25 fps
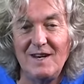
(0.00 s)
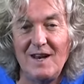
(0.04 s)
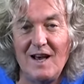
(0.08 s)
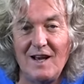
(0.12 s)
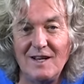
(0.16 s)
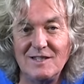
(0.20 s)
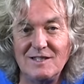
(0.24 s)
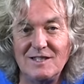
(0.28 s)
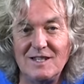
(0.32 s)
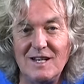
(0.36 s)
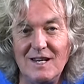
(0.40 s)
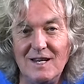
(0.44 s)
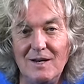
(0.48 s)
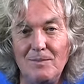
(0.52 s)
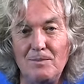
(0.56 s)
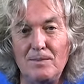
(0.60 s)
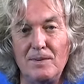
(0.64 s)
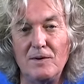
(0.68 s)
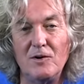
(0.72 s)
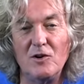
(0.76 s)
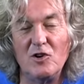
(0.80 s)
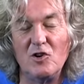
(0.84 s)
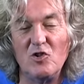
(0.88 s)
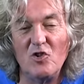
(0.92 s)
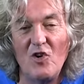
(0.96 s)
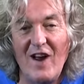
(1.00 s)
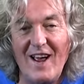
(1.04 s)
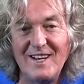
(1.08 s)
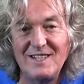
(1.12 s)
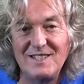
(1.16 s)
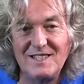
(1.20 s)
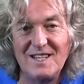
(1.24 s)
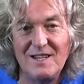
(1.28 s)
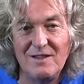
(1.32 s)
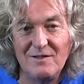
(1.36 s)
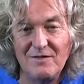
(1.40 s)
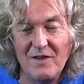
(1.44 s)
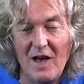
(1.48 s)
nicely
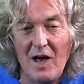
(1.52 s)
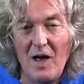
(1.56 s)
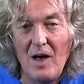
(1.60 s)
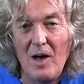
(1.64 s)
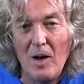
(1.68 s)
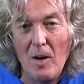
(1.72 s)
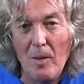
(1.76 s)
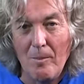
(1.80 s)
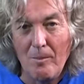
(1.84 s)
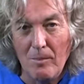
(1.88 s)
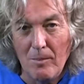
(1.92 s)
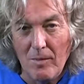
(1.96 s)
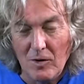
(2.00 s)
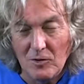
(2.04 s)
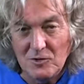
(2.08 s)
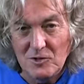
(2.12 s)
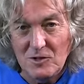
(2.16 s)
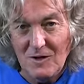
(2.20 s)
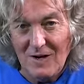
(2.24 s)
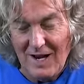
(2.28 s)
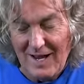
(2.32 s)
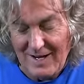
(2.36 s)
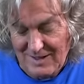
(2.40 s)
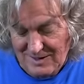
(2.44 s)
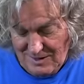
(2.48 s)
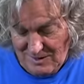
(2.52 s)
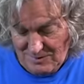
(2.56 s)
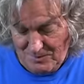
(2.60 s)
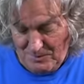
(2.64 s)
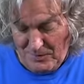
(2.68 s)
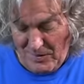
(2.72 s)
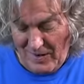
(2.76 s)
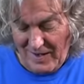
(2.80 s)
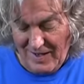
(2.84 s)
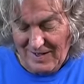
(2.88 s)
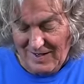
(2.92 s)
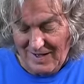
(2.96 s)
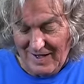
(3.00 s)
progressive, modulated
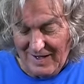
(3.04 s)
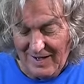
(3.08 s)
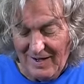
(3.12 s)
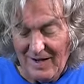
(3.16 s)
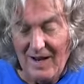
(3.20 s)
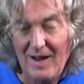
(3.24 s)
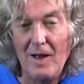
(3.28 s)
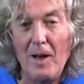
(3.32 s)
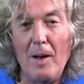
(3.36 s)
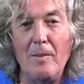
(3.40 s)
braking,